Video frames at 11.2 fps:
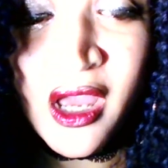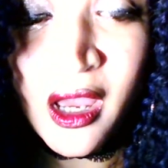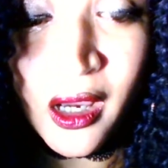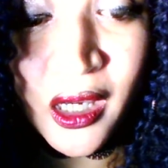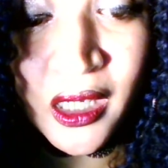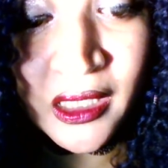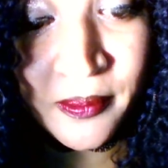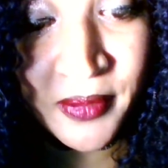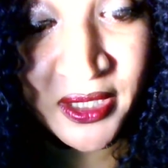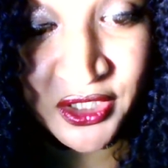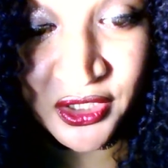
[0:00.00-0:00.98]
ugly
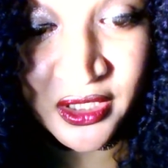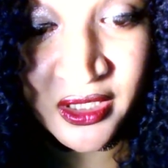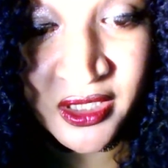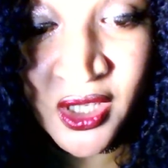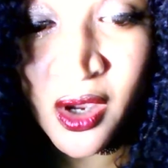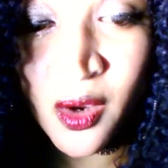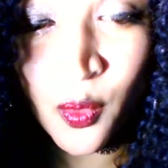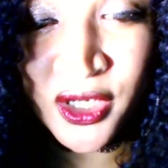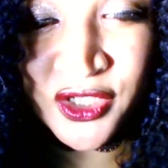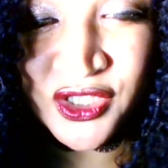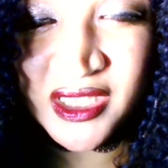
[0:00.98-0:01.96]
bitches want
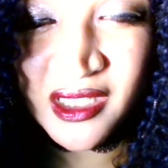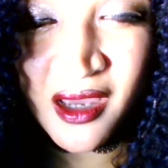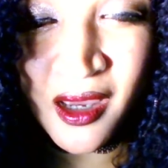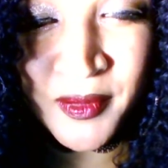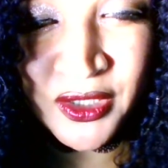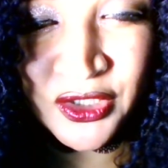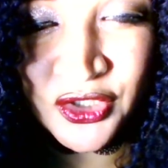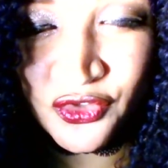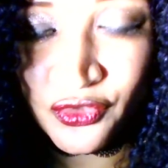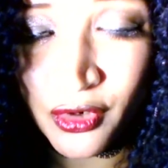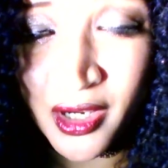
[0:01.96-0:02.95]
to just come and
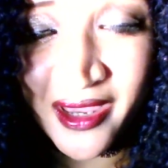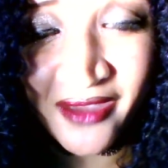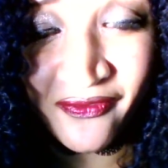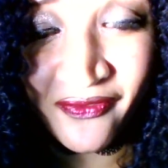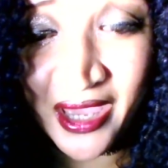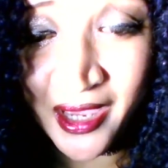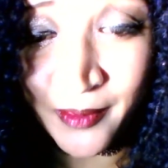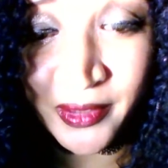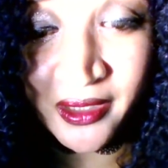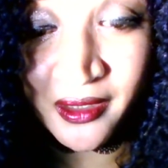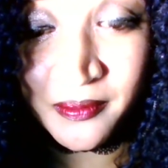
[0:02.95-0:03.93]
destroy a
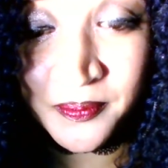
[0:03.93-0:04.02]
family.